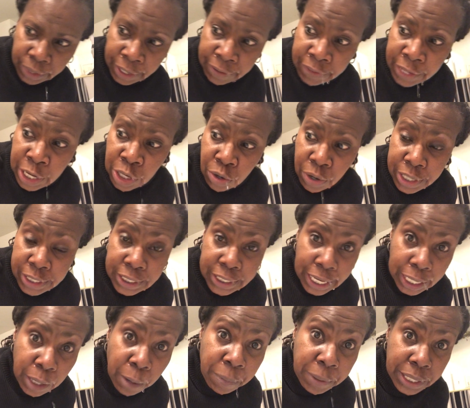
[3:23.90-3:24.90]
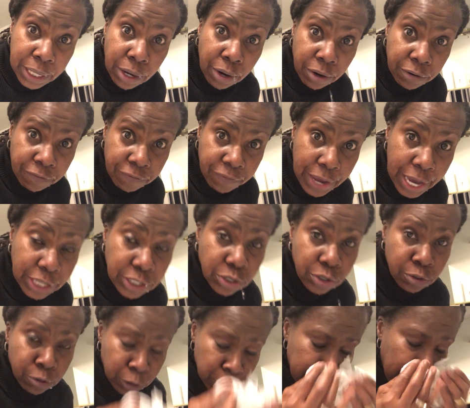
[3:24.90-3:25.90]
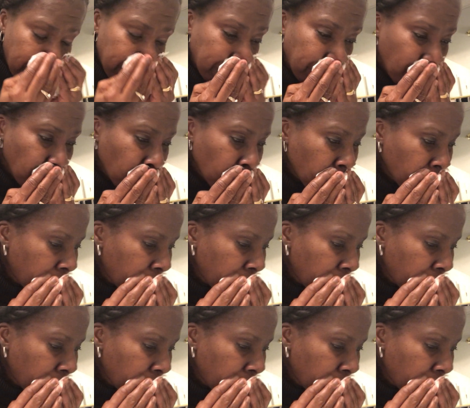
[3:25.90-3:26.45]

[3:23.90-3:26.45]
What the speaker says: Then you could set up an ear infection or something.